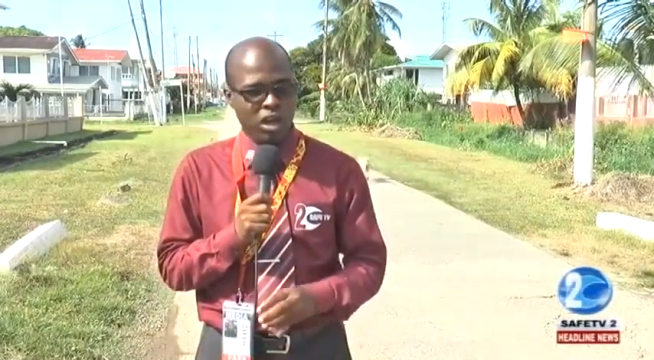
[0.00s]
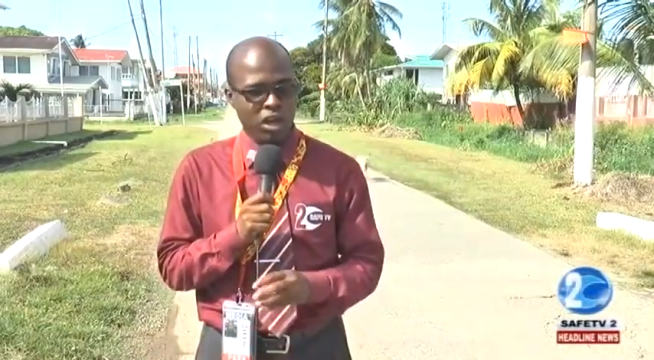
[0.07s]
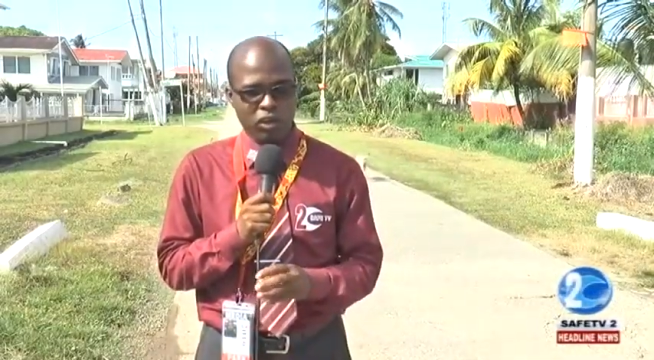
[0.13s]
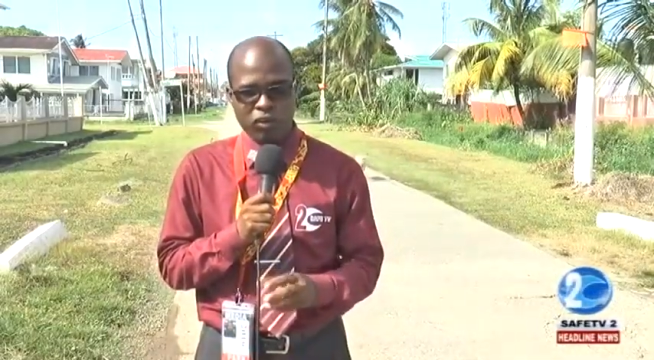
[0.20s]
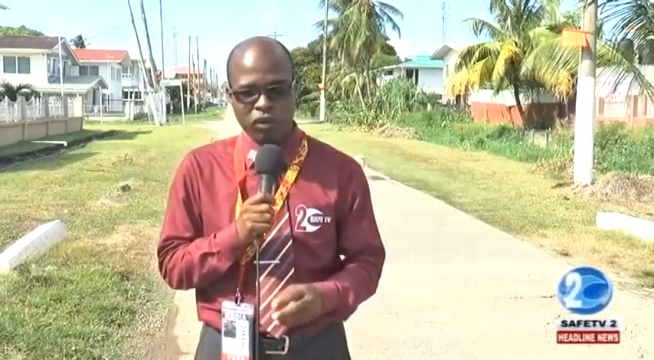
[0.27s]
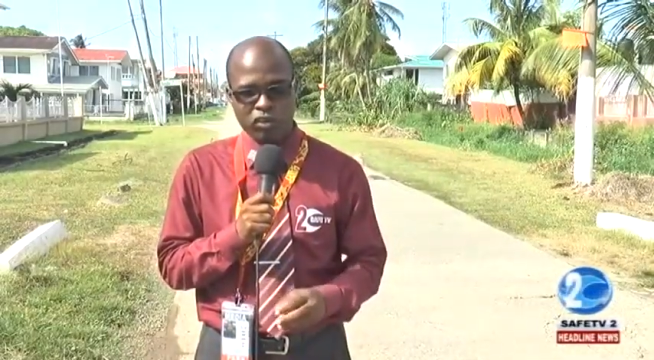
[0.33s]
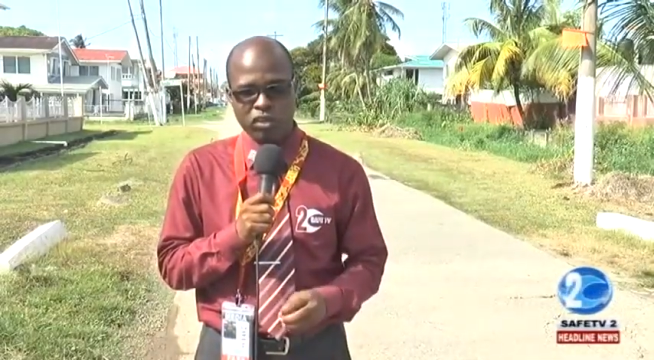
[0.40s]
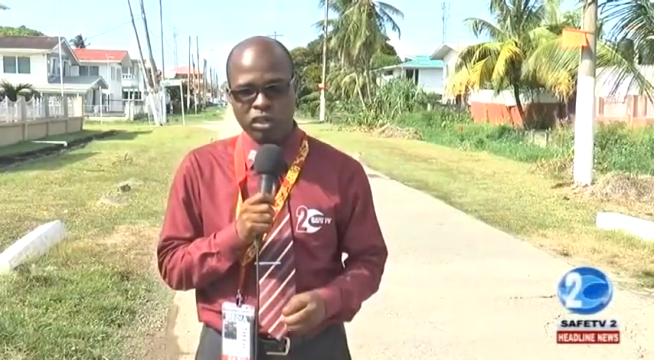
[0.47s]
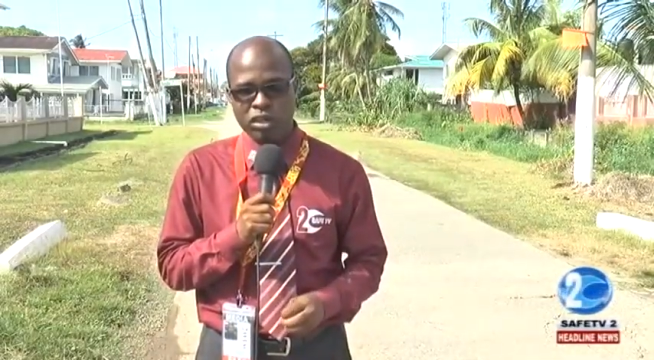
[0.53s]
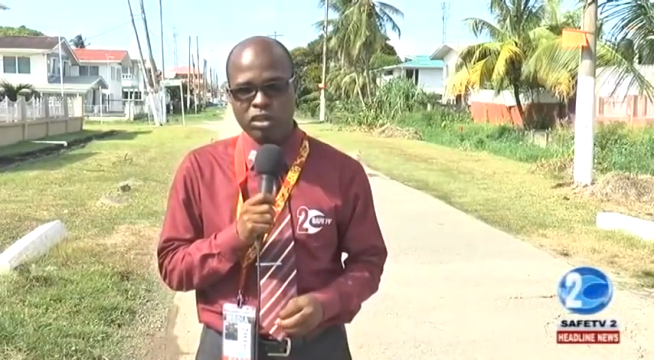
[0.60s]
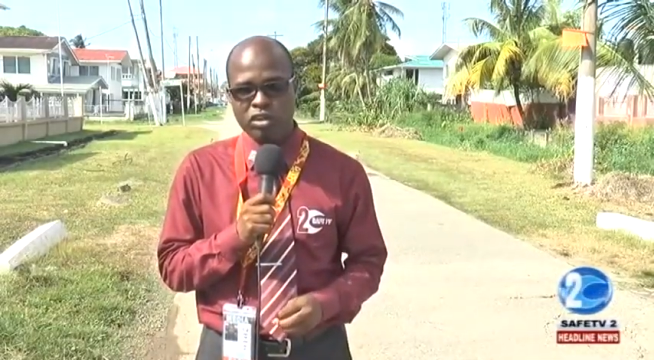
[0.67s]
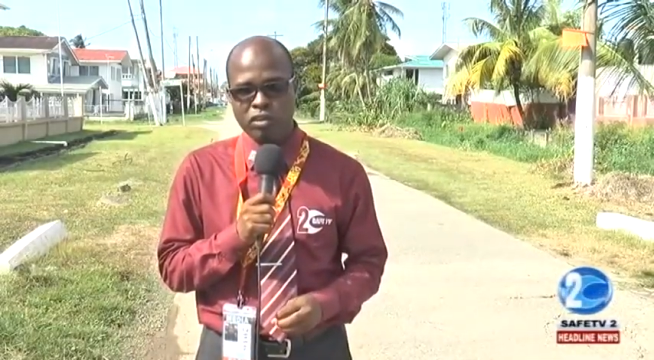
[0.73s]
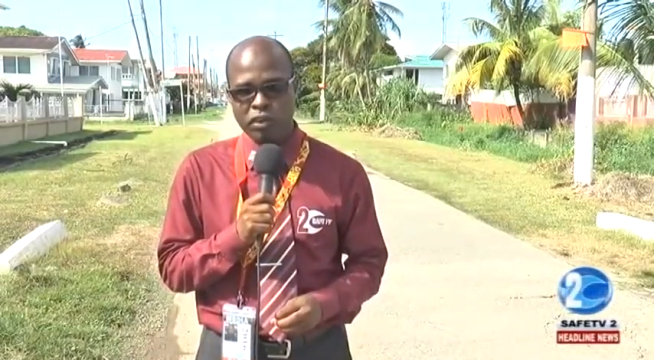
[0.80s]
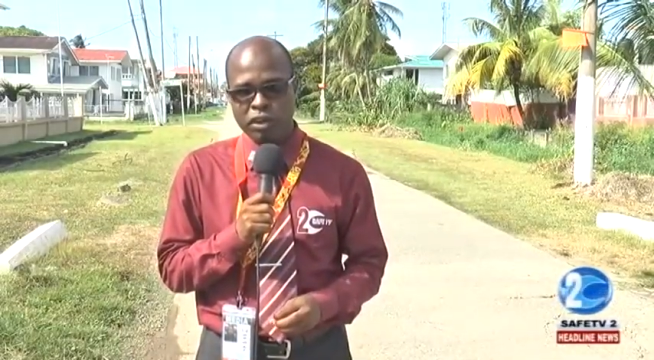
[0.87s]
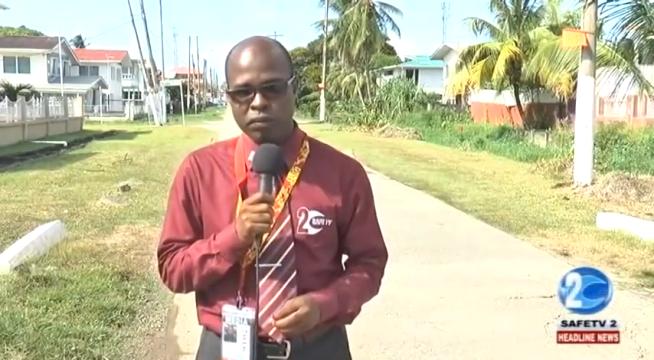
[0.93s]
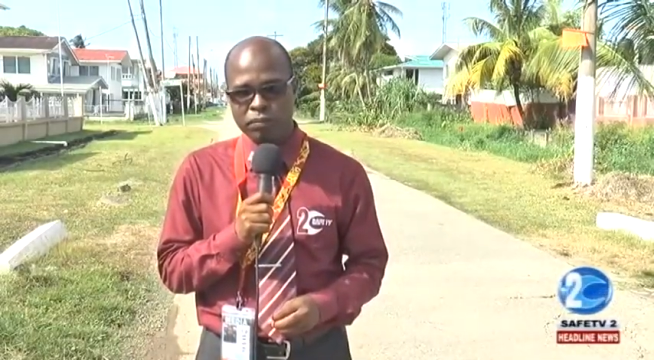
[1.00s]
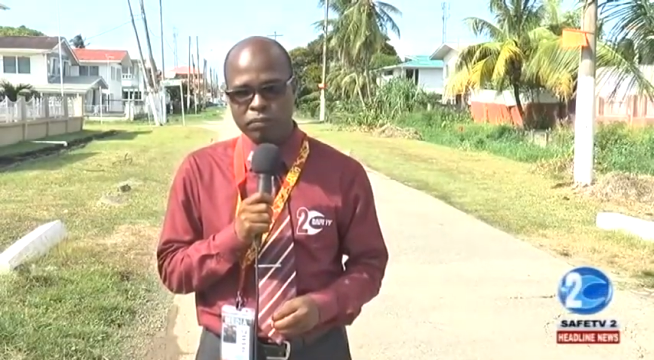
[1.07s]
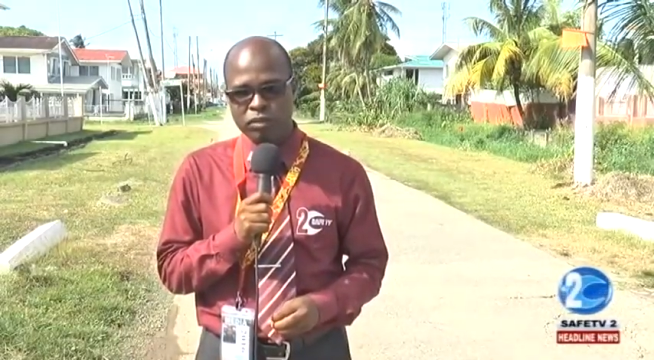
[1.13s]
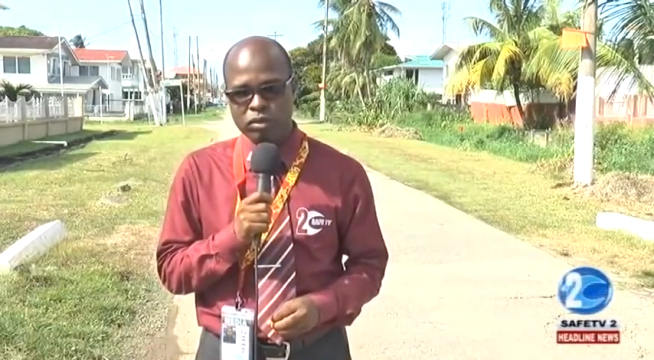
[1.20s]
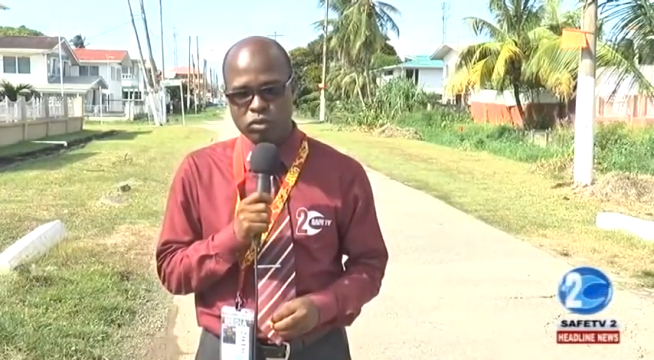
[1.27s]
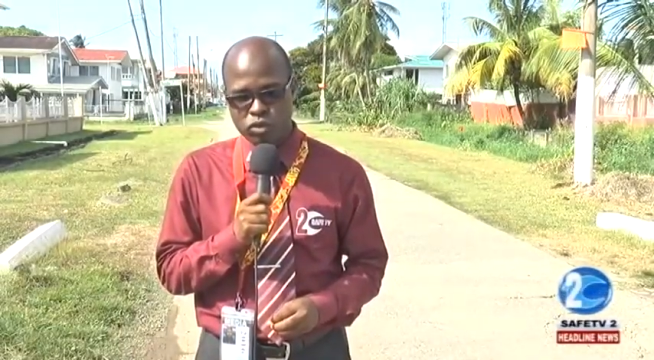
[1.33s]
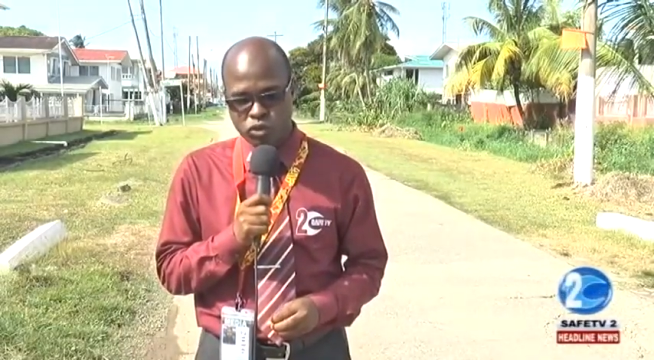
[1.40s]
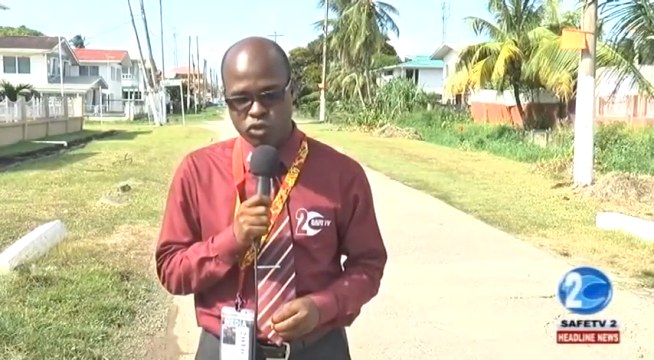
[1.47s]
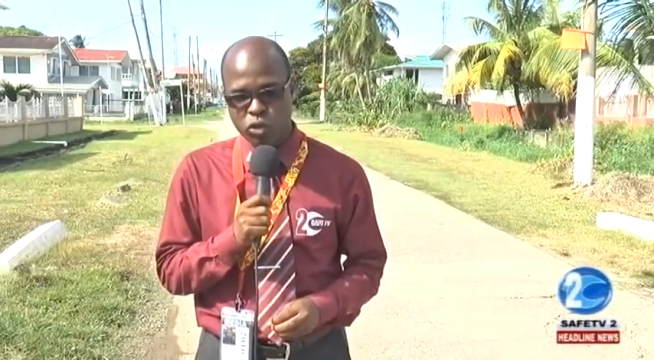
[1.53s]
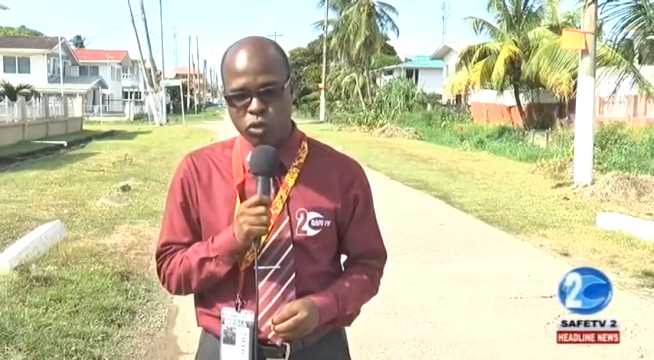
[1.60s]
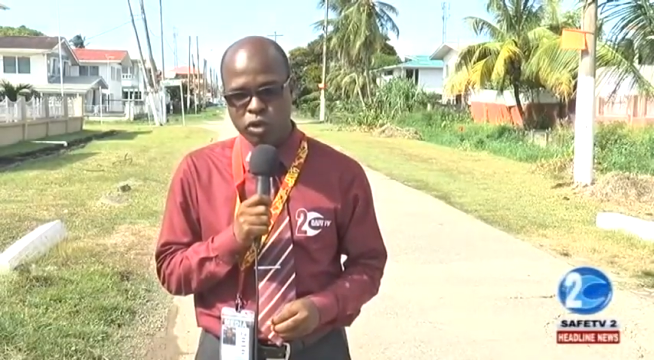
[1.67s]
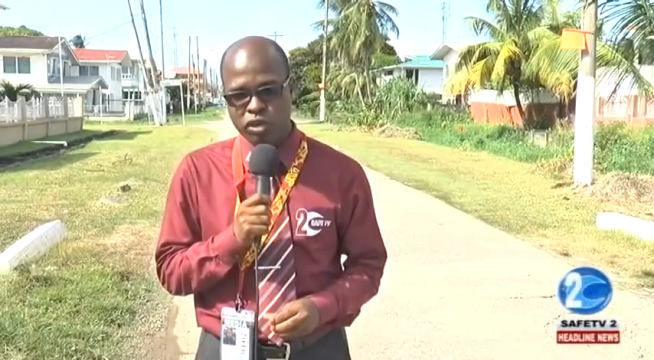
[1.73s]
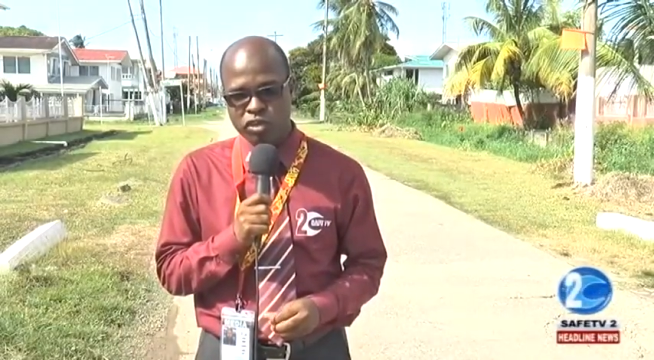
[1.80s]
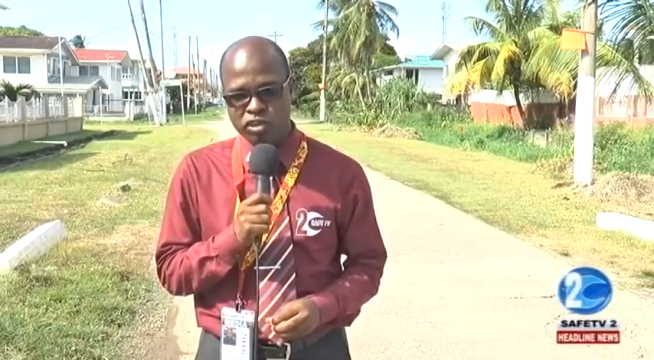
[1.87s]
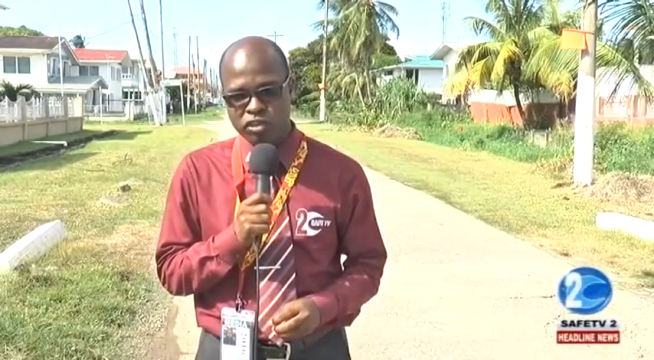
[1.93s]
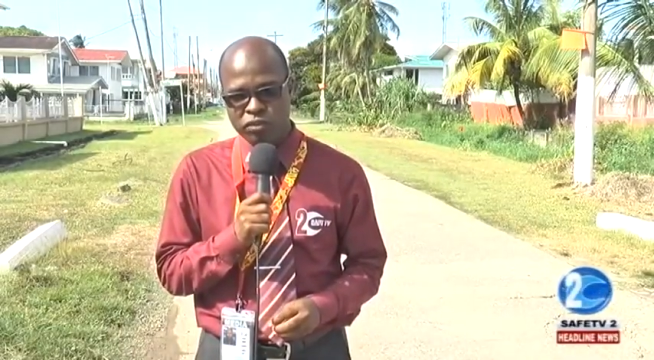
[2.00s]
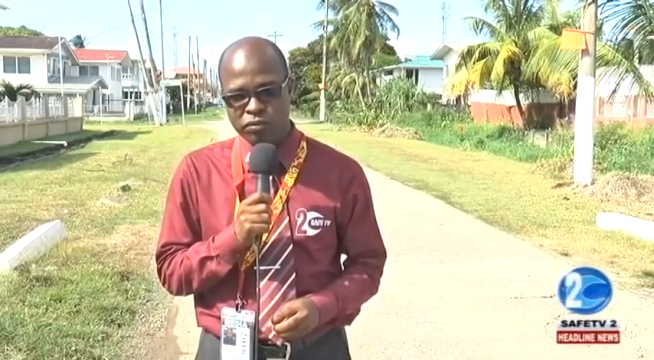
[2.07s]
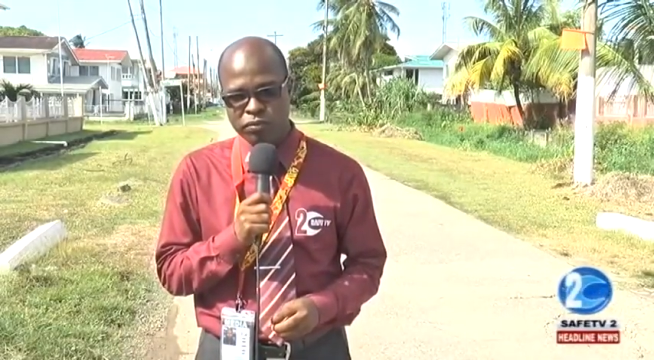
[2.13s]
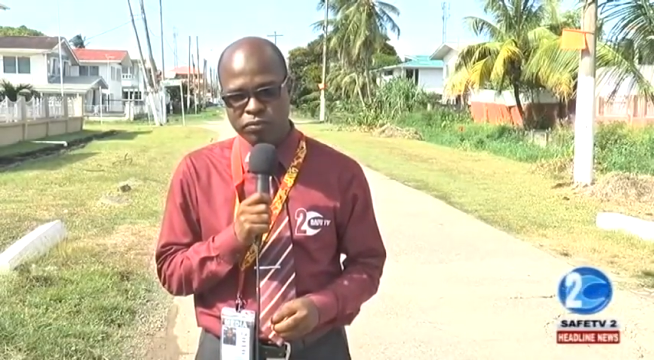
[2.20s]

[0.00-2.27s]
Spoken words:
across the country. George.